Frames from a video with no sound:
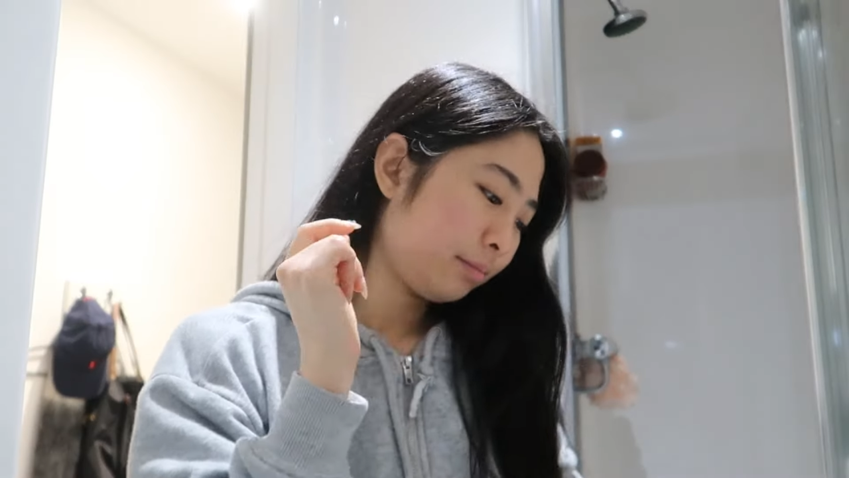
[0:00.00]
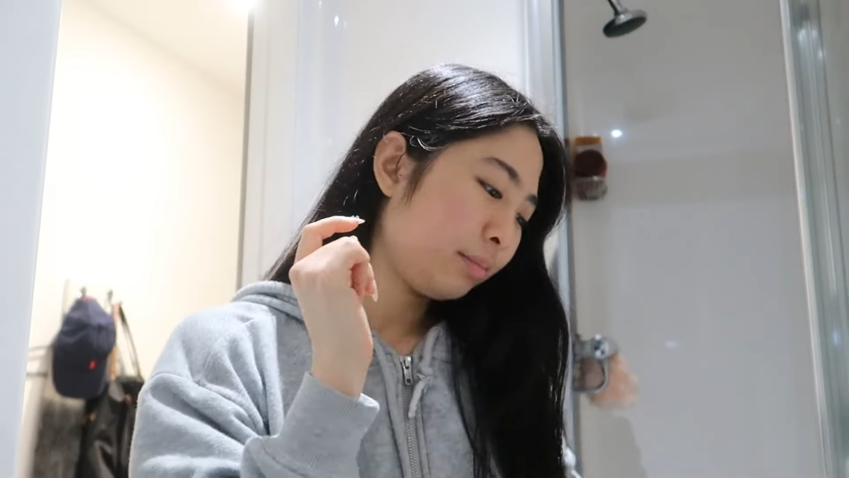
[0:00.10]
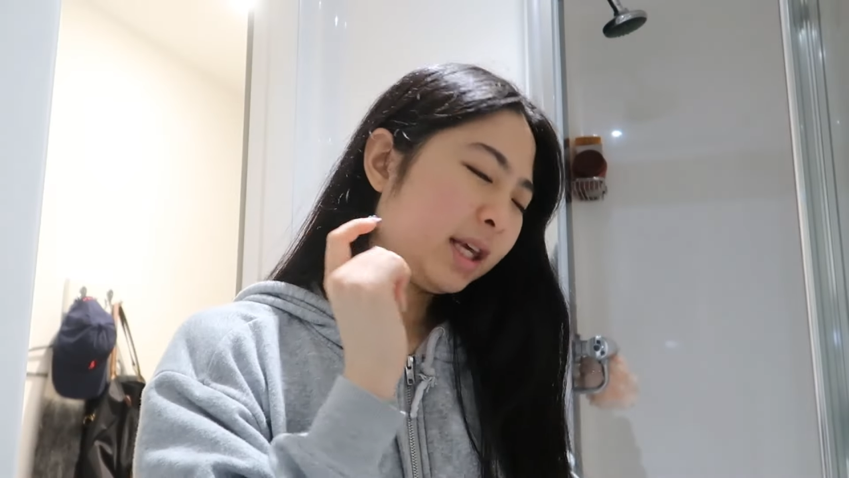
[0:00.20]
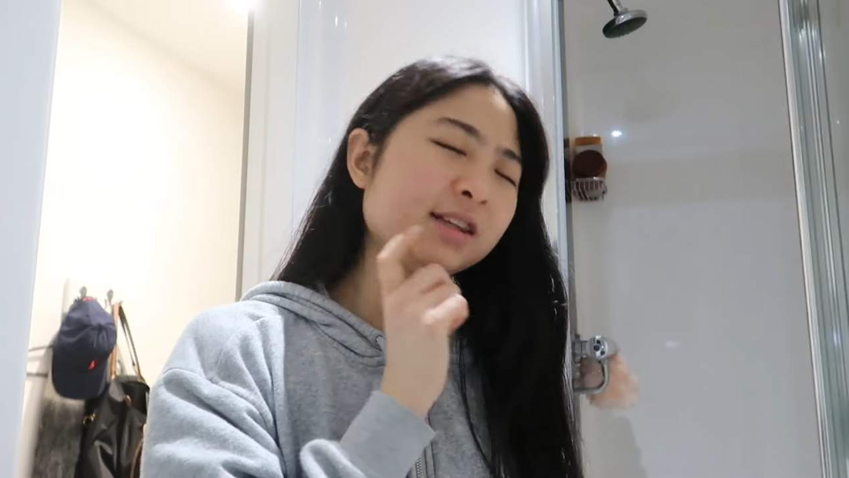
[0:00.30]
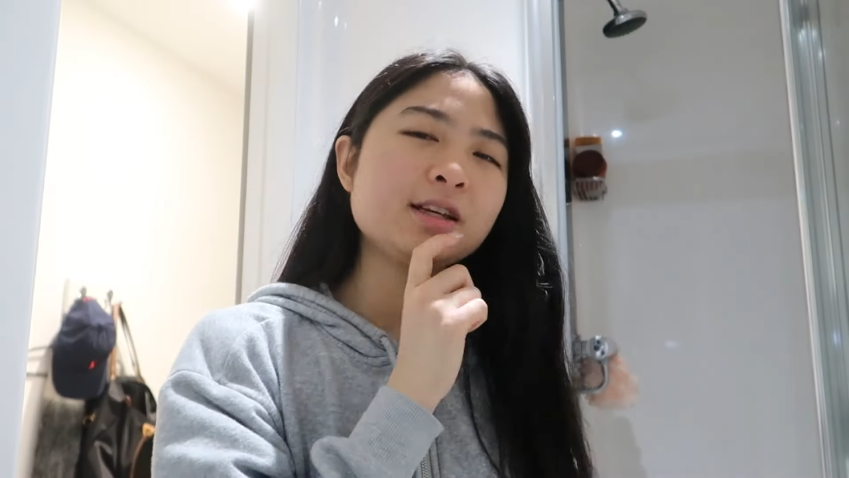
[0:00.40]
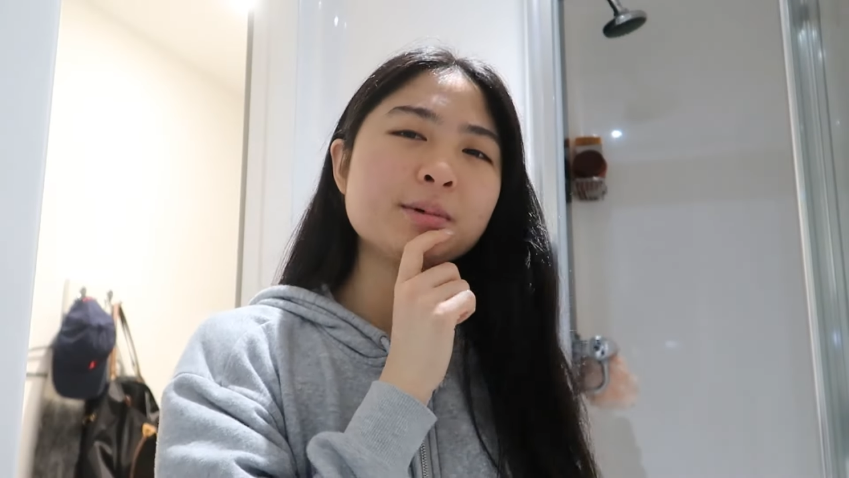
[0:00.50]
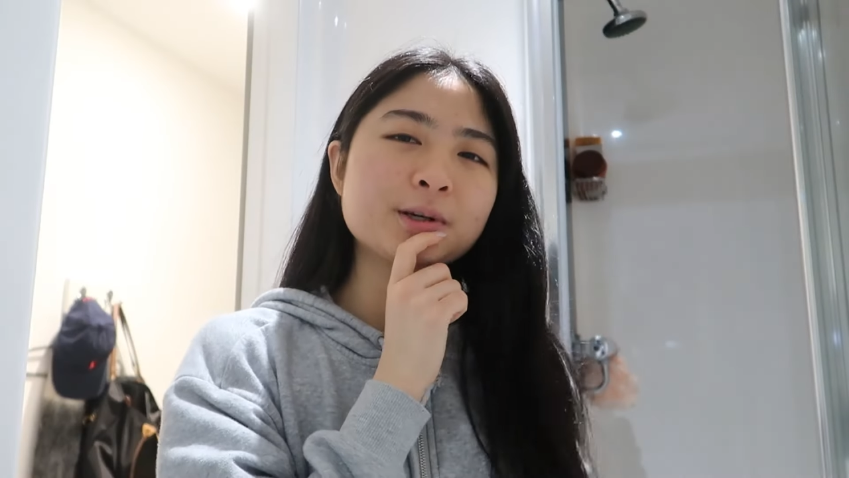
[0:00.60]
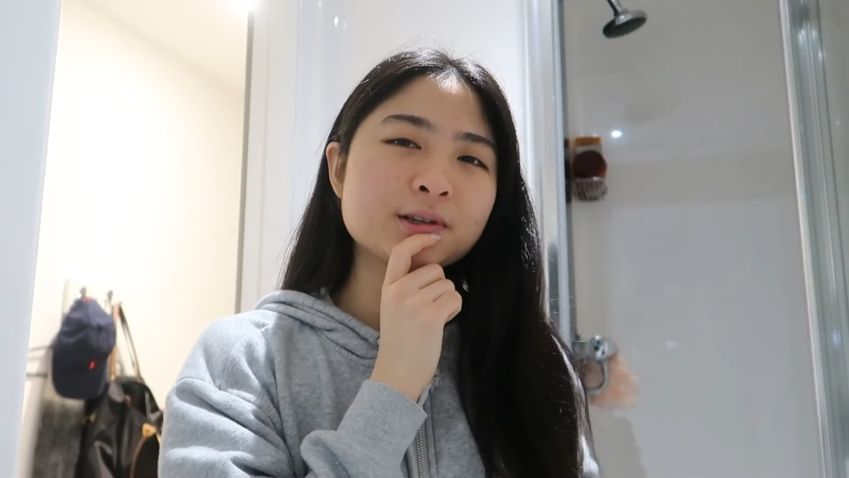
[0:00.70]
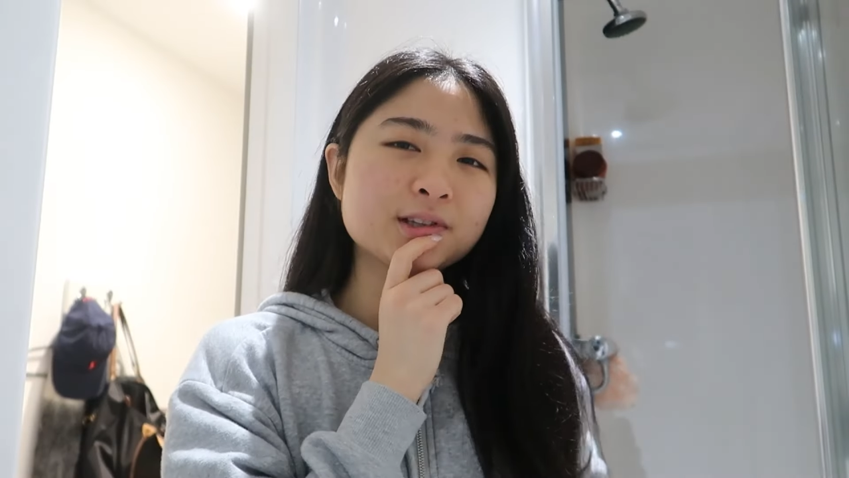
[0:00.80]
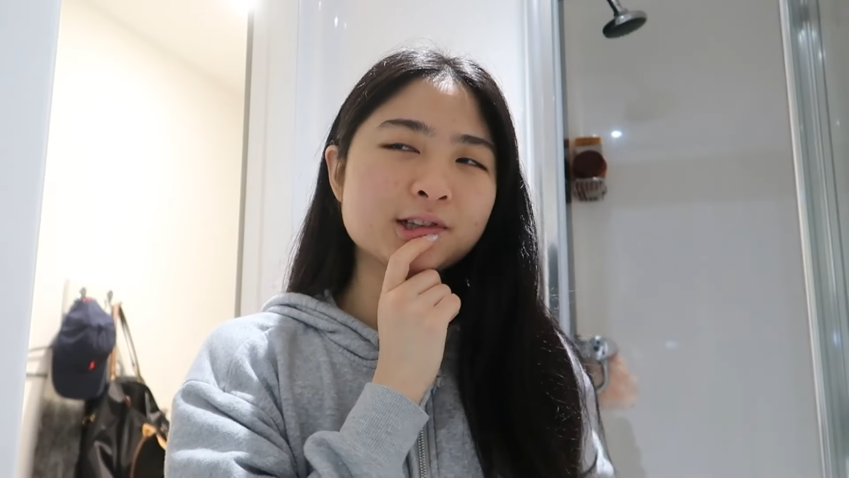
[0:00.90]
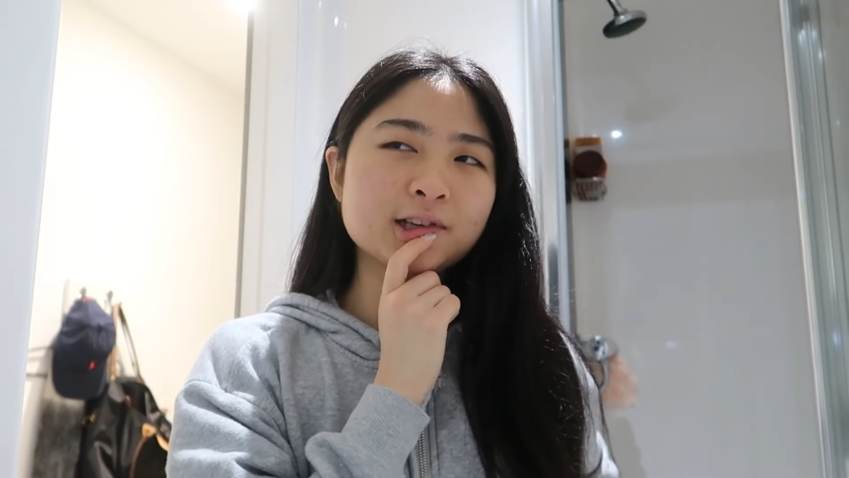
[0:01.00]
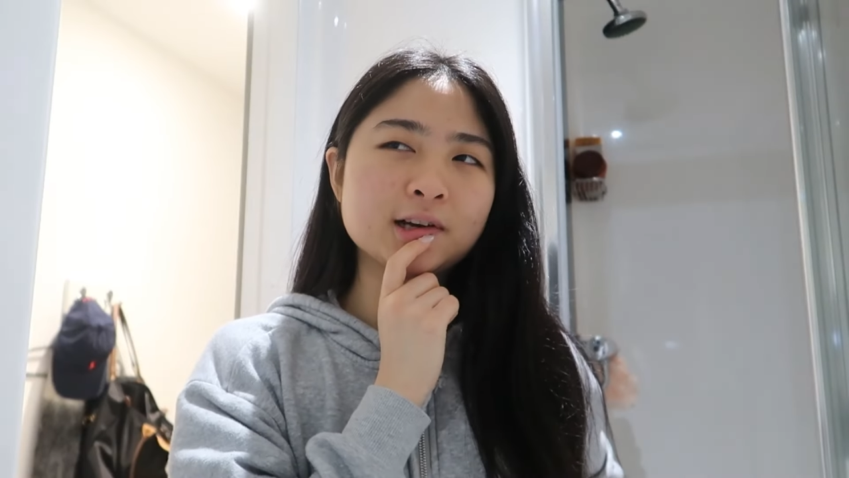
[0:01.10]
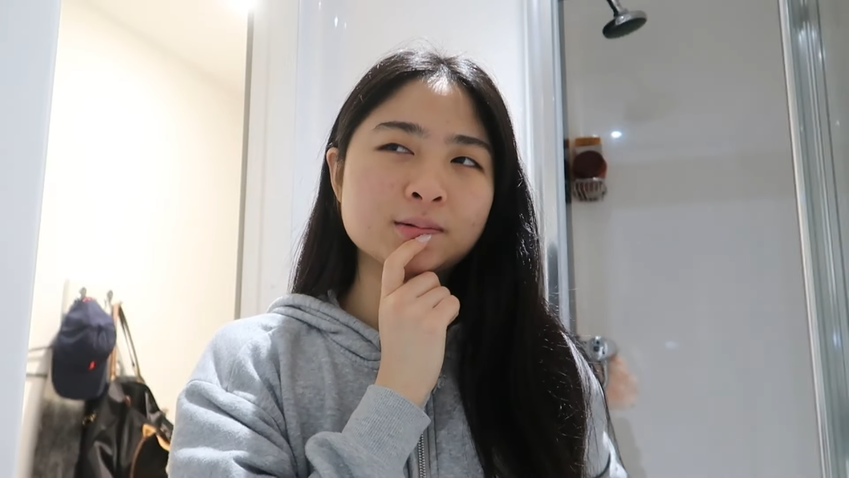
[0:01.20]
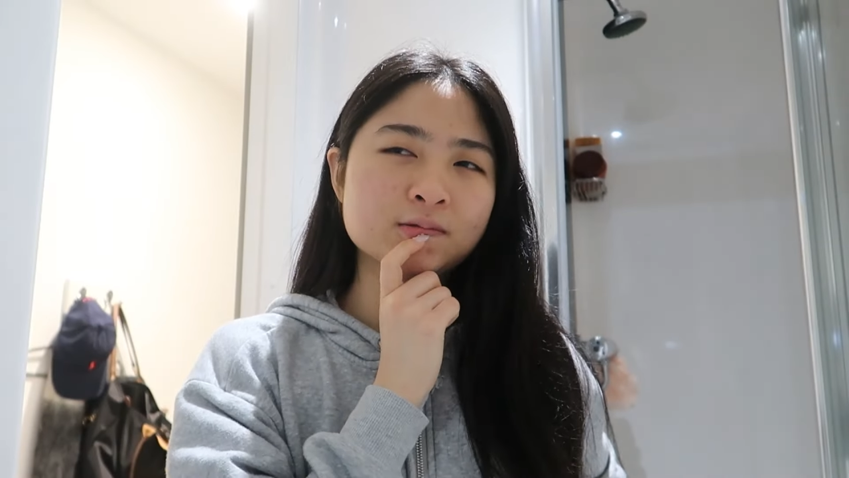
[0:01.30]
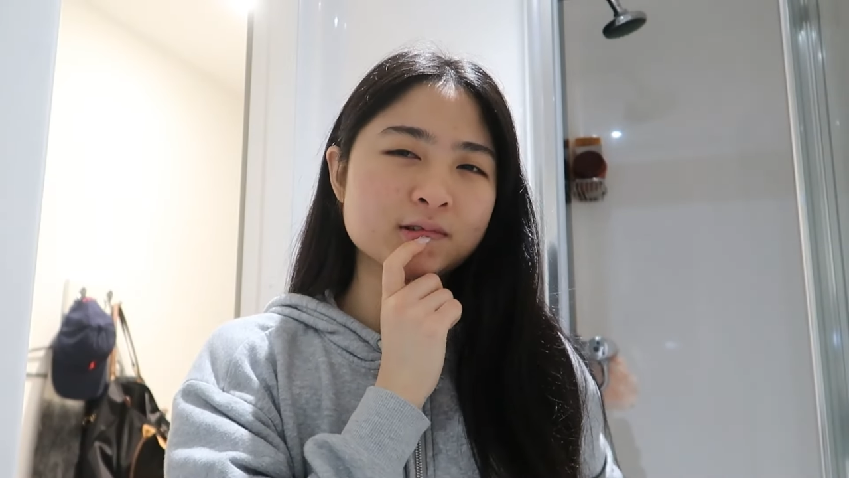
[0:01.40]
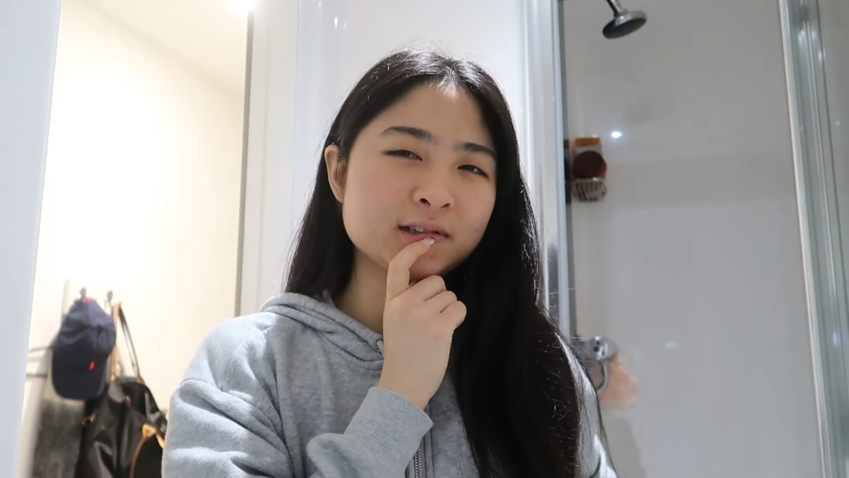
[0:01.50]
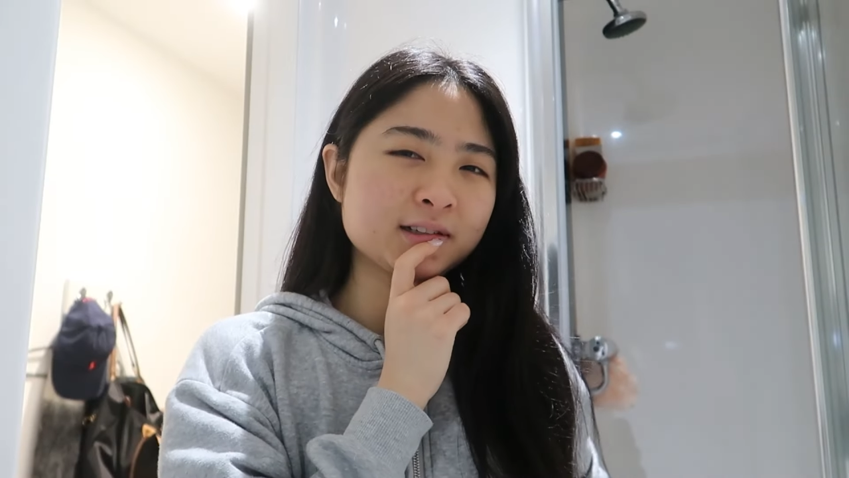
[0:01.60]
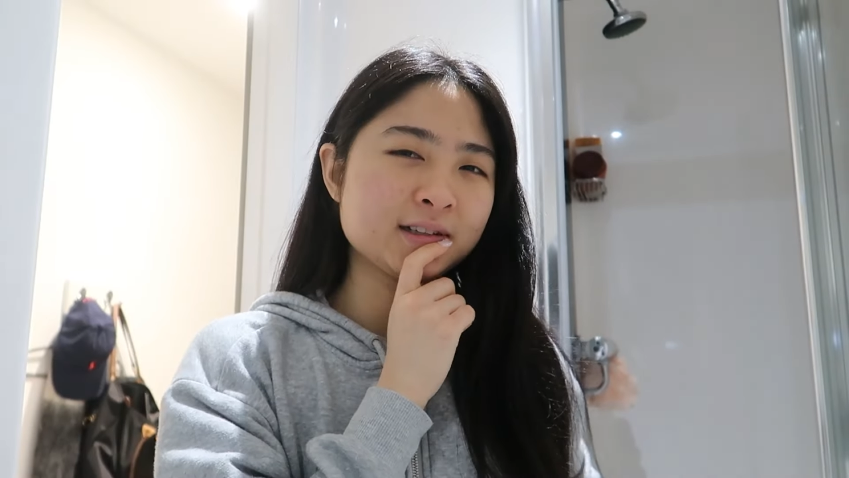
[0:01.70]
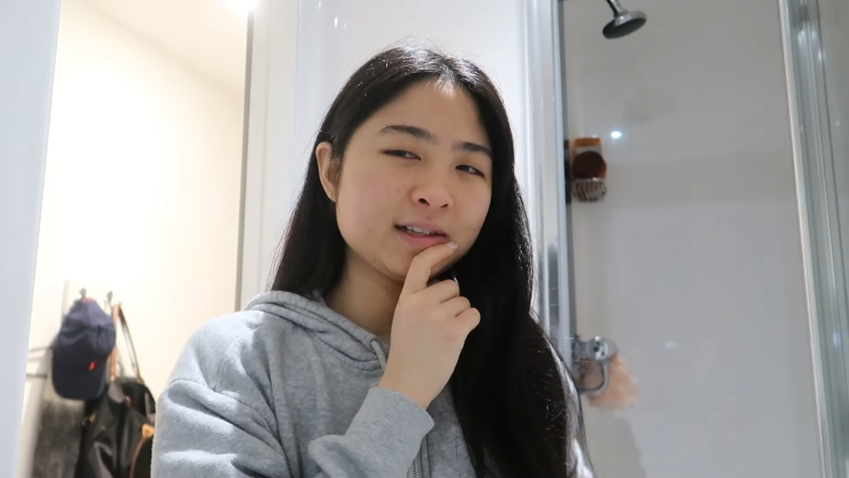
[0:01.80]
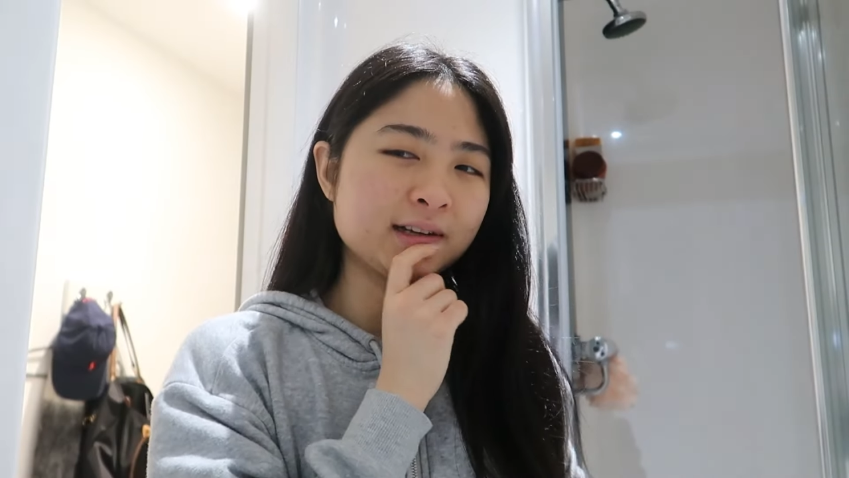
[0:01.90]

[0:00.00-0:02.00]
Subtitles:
Mainly because I'm really